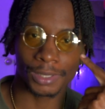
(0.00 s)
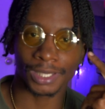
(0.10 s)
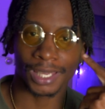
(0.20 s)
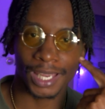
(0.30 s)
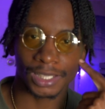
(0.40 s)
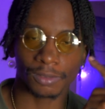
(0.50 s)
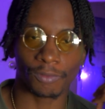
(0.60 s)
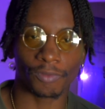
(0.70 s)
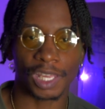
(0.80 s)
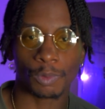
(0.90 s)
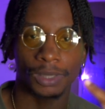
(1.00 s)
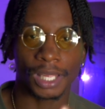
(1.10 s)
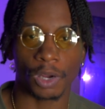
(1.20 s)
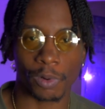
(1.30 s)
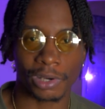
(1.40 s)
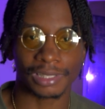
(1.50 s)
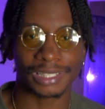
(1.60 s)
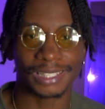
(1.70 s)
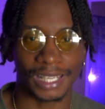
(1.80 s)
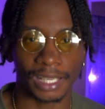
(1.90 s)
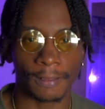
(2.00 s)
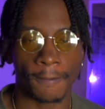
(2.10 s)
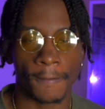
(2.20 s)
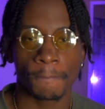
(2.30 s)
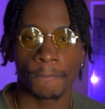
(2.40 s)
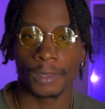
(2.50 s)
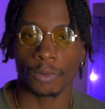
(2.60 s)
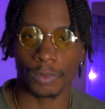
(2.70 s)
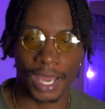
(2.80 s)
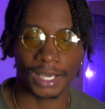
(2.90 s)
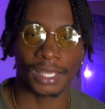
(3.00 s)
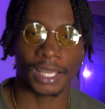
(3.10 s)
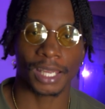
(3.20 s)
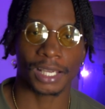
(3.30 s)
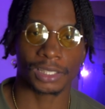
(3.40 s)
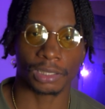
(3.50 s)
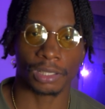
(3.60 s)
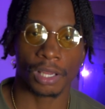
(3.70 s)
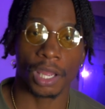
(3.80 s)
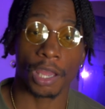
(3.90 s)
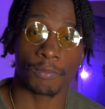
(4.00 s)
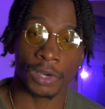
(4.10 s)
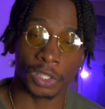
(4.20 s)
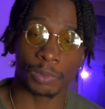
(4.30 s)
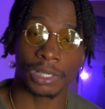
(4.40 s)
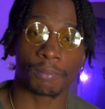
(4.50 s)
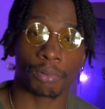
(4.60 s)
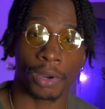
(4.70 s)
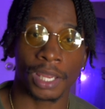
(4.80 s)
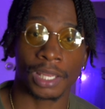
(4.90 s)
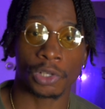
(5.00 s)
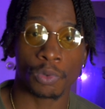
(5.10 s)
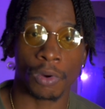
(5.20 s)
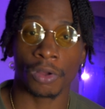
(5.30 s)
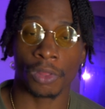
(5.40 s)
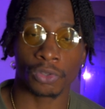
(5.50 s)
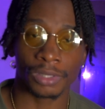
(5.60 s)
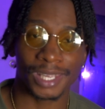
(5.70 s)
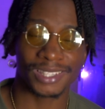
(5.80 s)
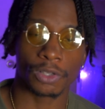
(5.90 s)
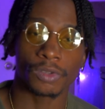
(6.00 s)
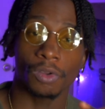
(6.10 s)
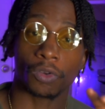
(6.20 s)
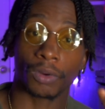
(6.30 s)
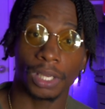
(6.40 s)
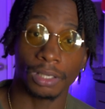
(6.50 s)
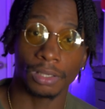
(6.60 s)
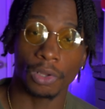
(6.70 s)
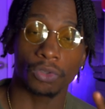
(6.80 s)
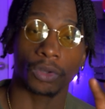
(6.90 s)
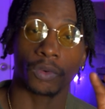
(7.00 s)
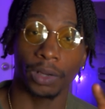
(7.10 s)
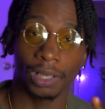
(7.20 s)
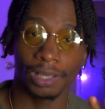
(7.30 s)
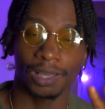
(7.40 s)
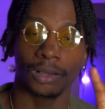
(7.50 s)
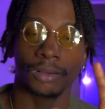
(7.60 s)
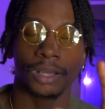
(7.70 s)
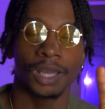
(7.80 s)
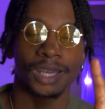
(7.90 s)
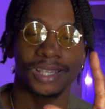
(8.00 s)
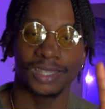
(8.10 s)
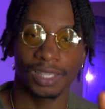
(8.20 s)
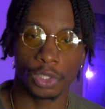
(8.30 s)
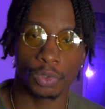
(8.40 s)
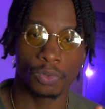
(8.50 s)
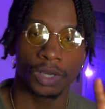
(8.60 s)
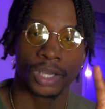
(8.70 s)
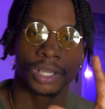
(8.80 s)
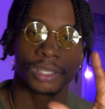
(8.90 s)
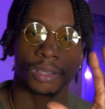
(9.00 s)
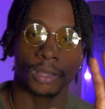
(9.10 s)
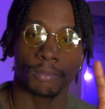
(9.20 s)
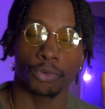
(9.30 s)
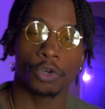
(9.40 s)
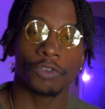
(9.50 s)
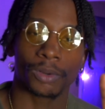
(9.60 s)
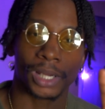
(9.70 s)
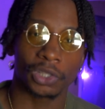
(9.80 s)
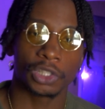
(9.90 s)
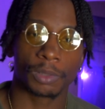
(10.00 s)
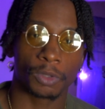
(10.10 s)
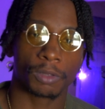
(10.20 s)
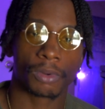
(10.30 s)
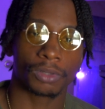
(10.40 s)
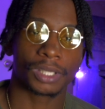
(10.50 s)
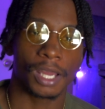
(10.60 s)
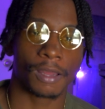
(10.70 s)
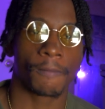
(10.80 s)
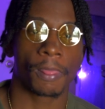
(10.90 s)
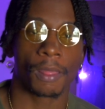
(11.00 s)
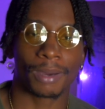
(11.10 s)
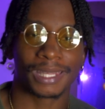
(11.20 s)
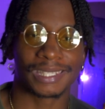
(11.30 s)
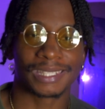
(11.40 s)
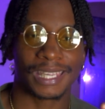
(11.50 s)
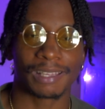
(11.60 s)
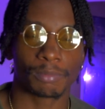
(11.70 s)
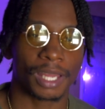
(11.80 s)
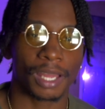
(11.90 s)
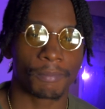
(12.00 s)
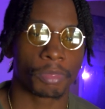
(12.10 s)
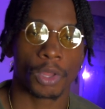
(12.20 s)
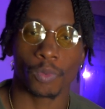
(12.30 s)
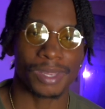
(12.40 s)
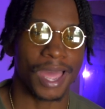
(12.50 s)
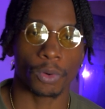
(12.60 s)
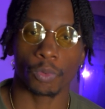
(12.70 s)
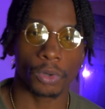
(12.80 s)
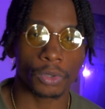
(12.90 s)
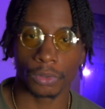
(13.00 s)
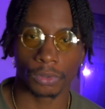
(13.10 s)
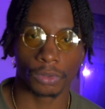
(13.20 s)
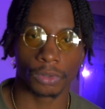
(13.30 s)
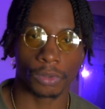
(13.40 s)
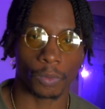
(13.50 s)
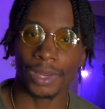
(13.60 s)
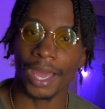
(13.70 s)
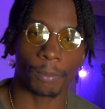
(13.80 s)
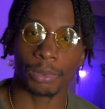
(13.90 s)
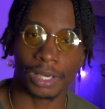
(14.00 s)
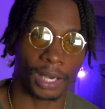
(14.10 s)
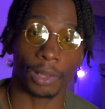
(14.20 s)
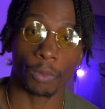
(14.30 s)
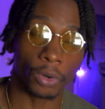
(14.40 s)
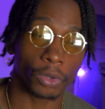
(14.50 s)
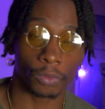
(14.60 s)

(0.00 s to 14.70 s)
It's an action. Faith without works is dead. We got to take action. As much as we can pray and do all those things, those are great. Those are great. Con- continue to improve your relationship with the Most High. But at the same time, we got to work. We got to put in that work.